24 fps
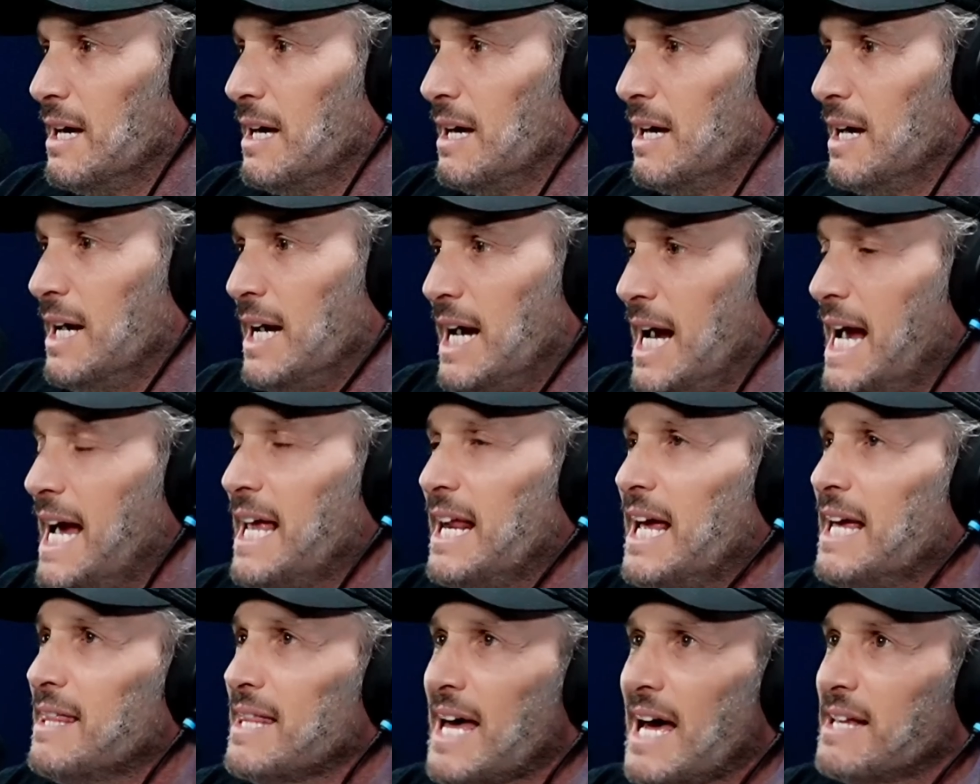
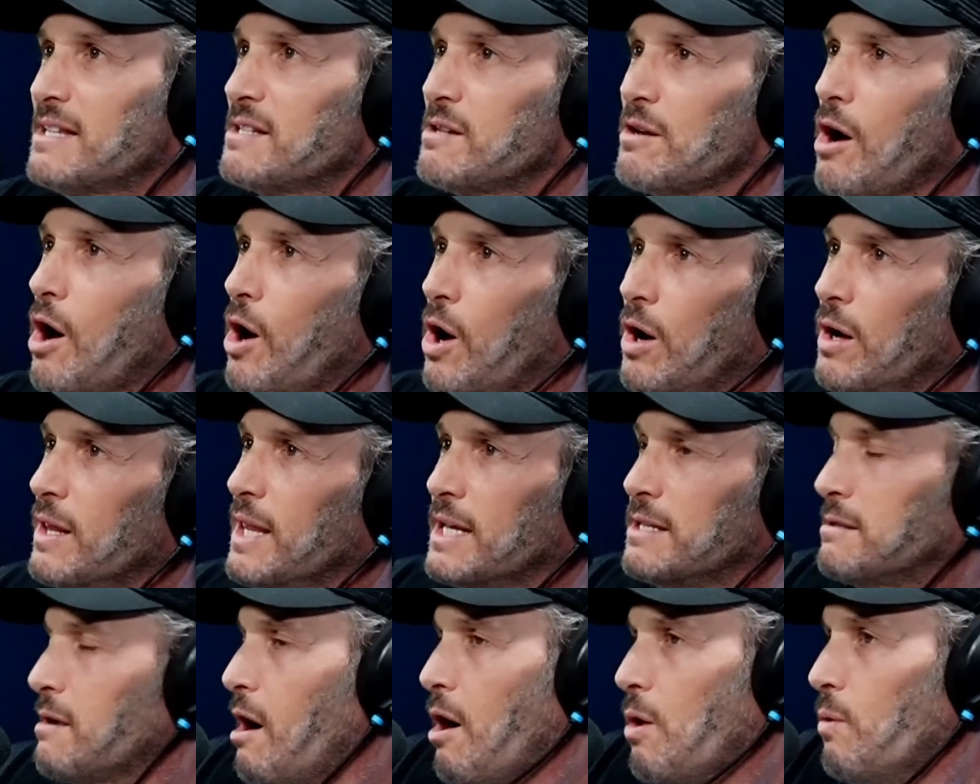And that's
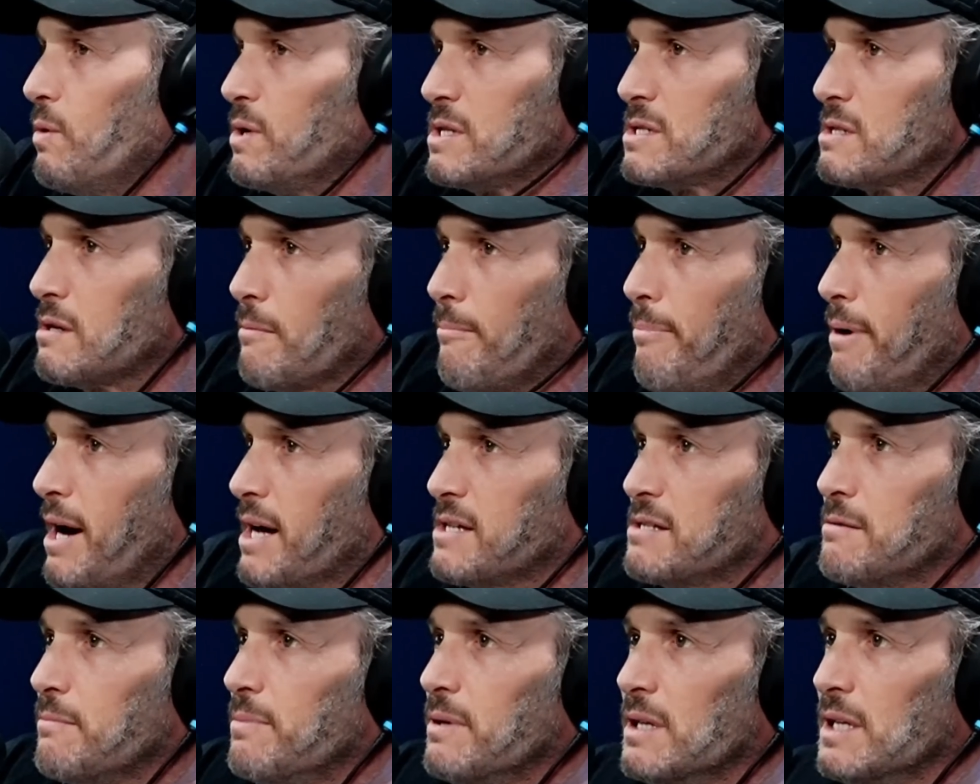always a
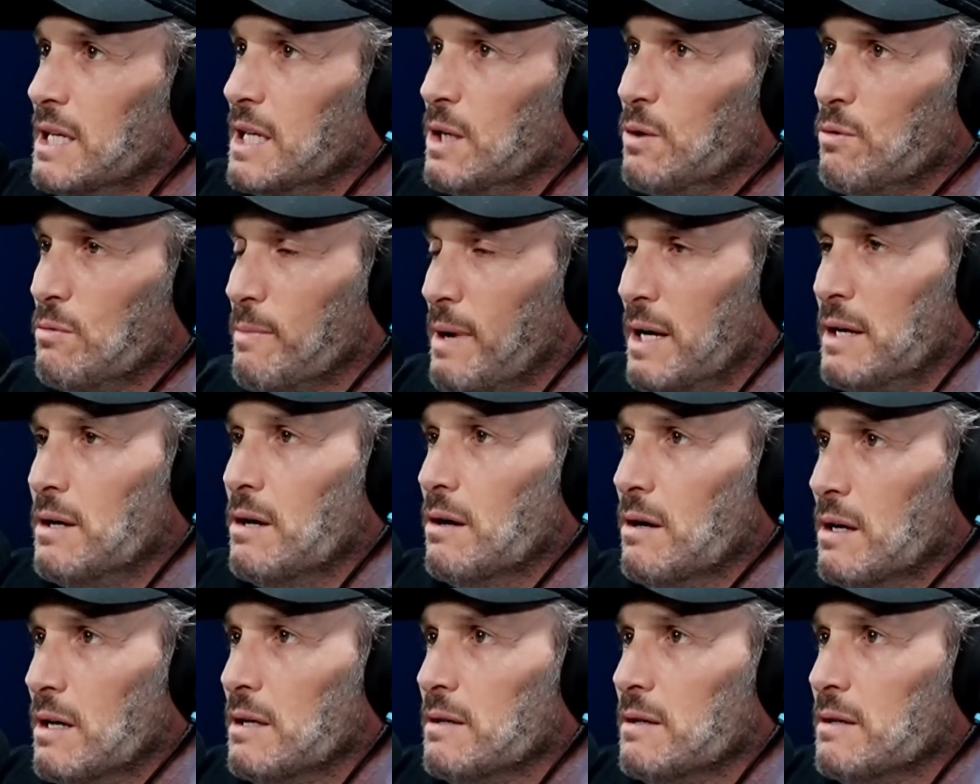possibility with my daughter.